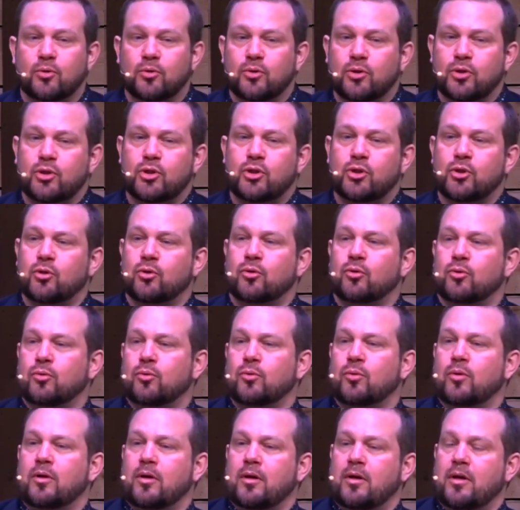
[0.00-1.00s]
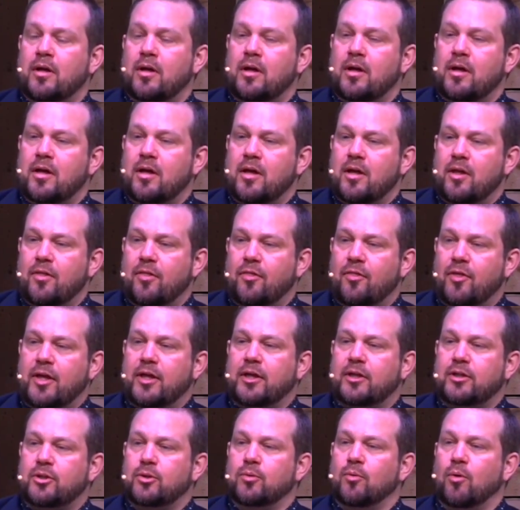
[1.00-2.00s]
you
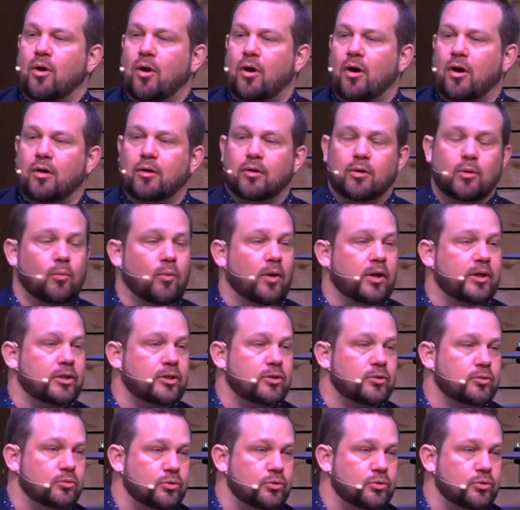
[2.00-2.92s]
think you are or what you